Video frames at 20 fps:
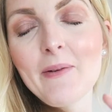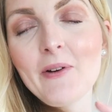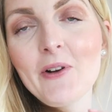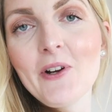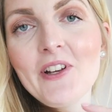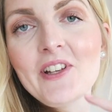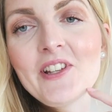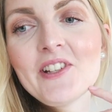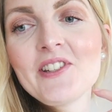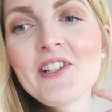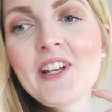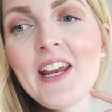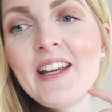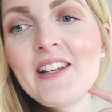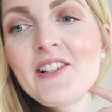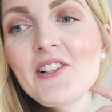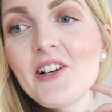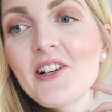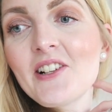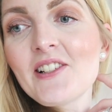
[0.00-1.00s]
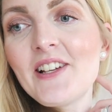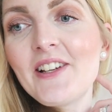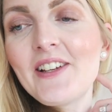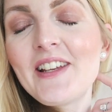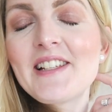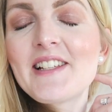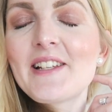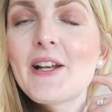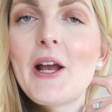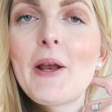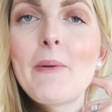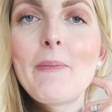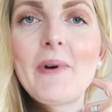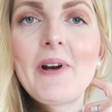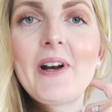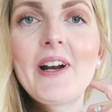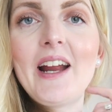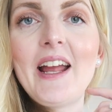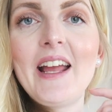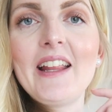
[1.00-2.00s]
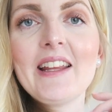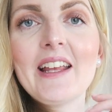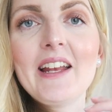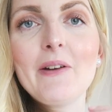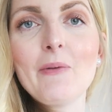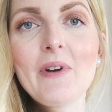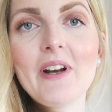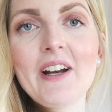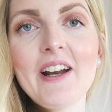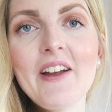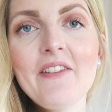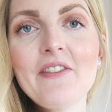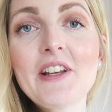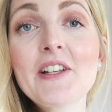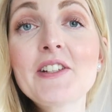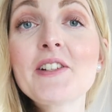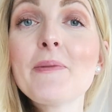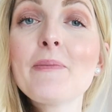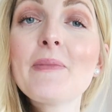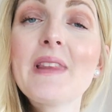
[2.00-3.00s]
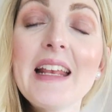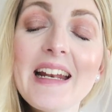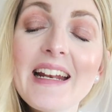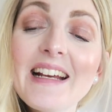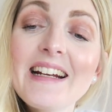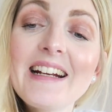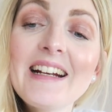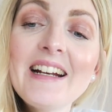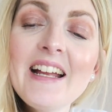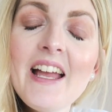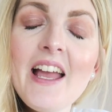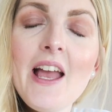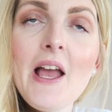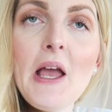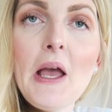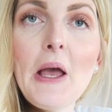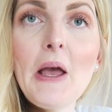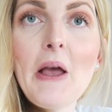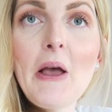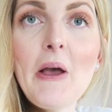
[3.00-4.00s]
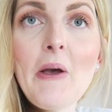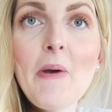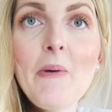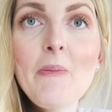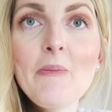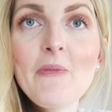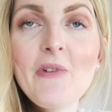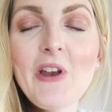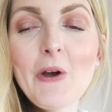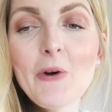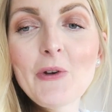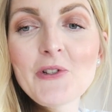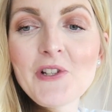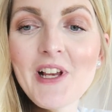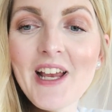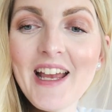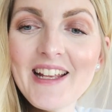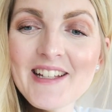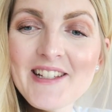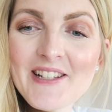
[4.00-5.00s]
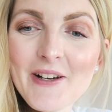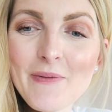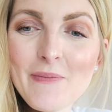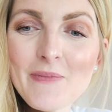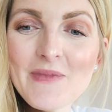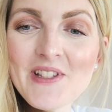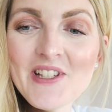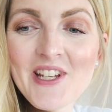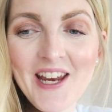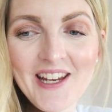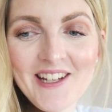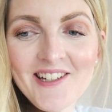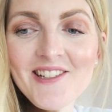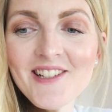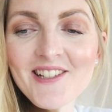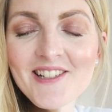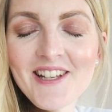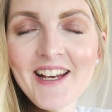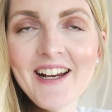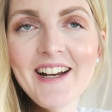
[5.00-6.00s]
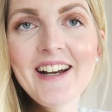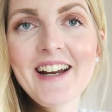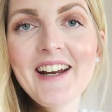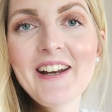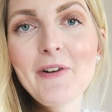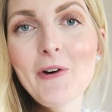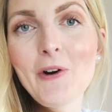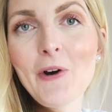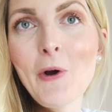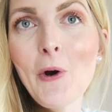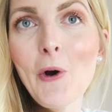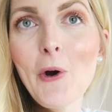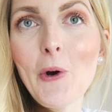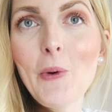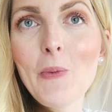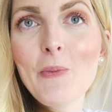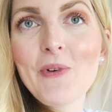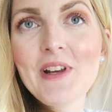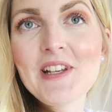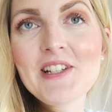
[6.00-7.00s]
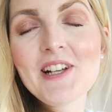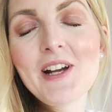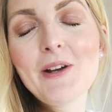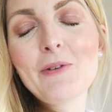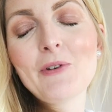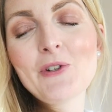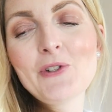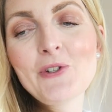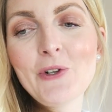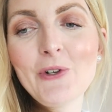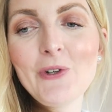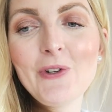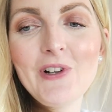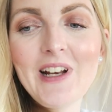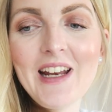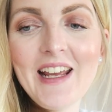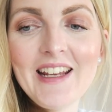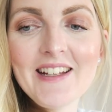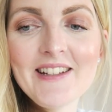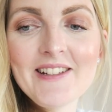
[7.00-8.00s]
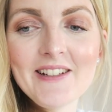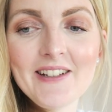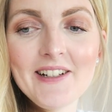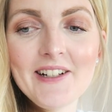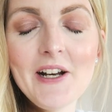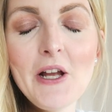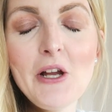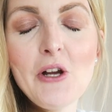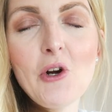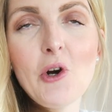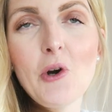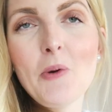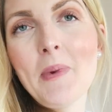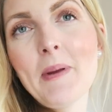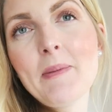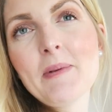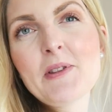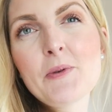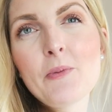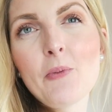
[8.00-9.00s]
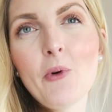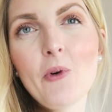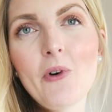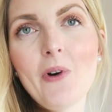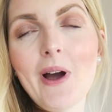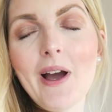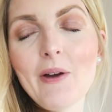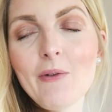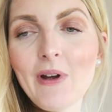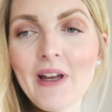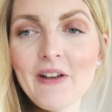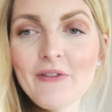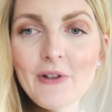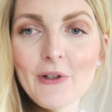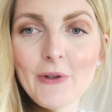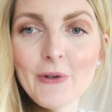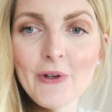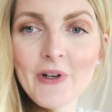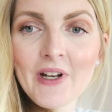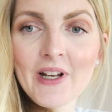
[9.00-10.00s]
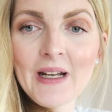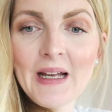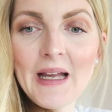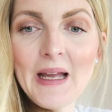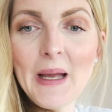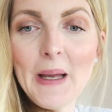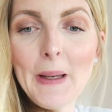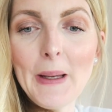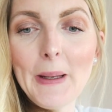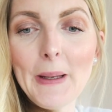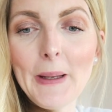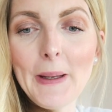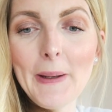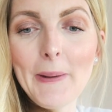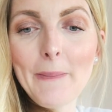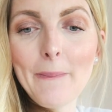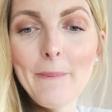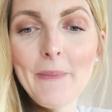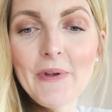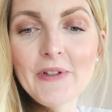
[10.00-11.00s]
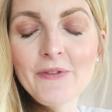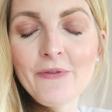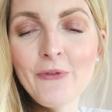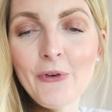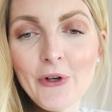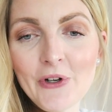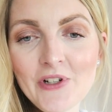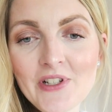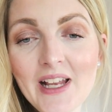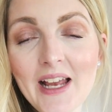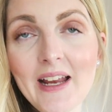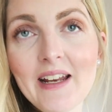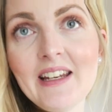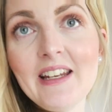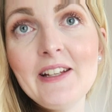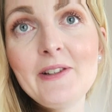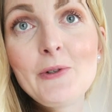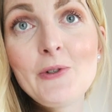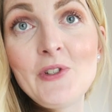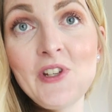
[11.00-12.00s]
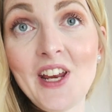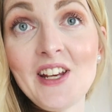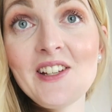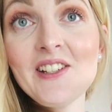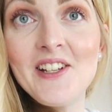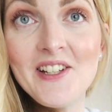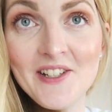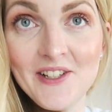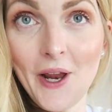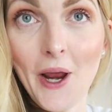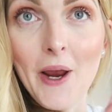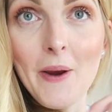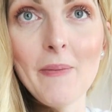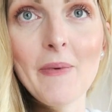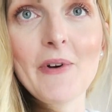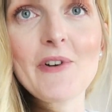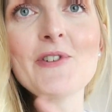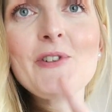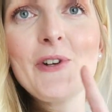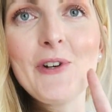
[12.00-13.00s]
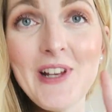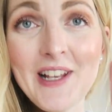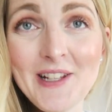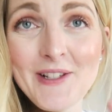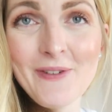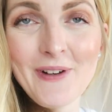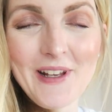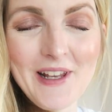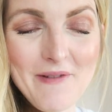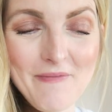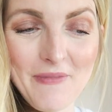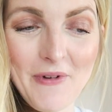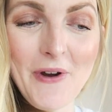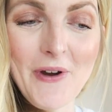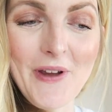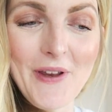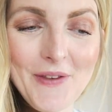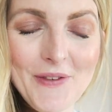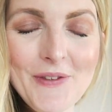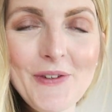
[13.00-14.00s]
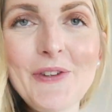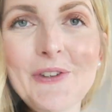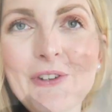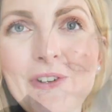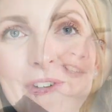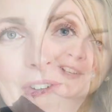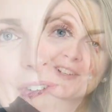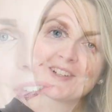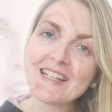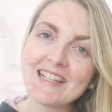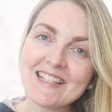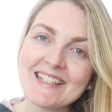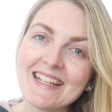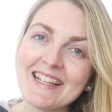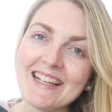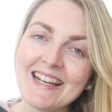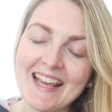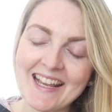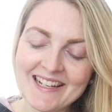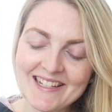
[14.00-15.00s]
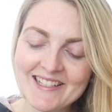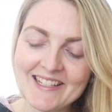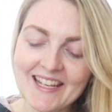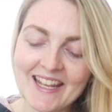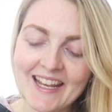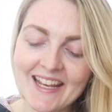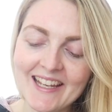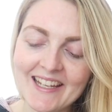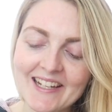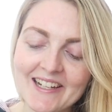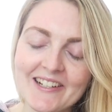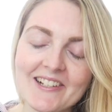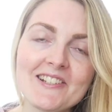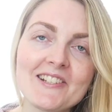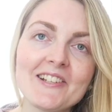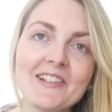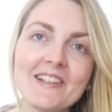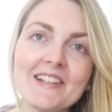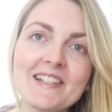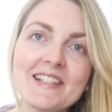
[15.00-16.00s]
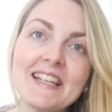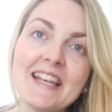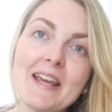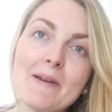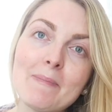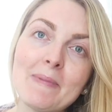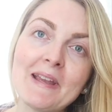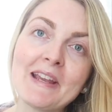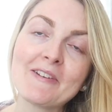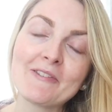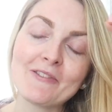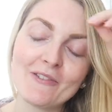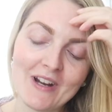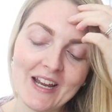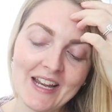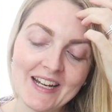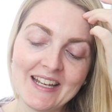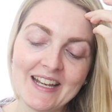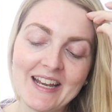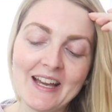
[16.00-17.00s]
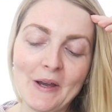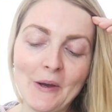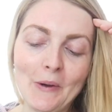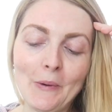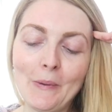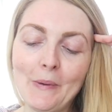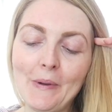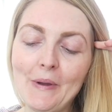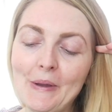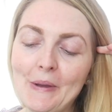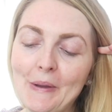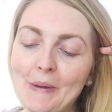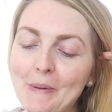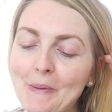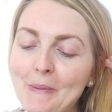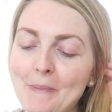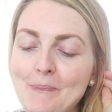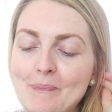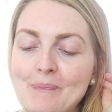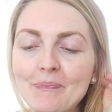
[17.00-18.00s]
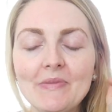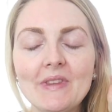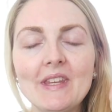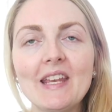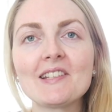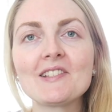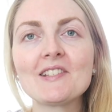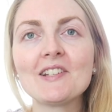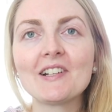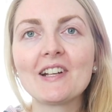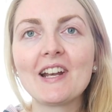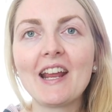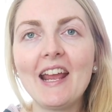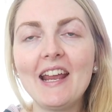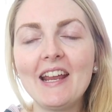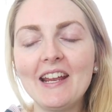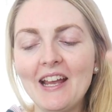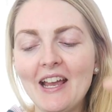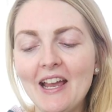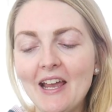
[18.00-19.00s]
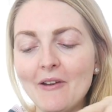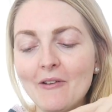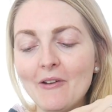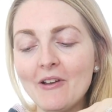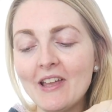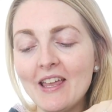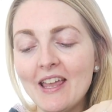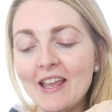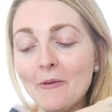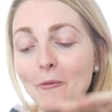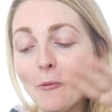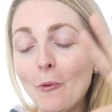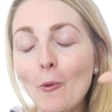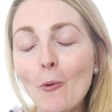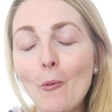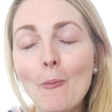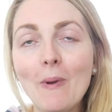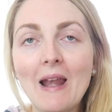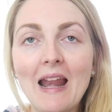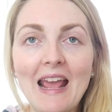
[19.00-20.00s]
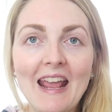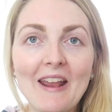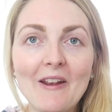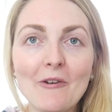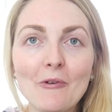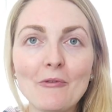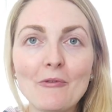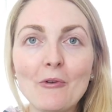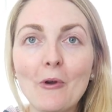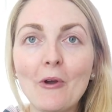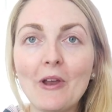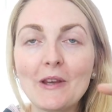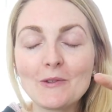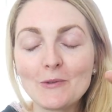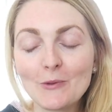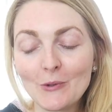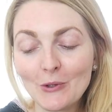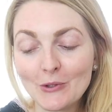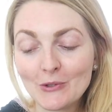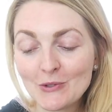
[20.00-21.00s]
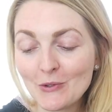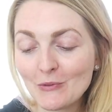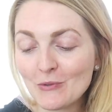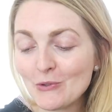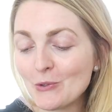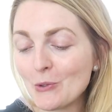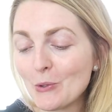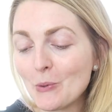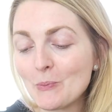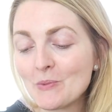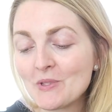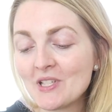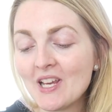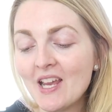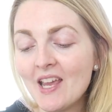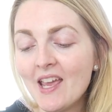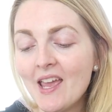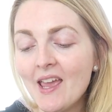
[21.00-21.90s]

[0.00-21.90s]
I'm going to change Aksel his diaper and then we're having some dinner. We also had some changes here in our home, which I will show you later. Or maybe tomorrow I will have a look. But first I need to change his diaper. So that's what I'm going to do. So it is the next day and Aksel is napping right now. Yesterday I had a whole plan of going to lots of shops.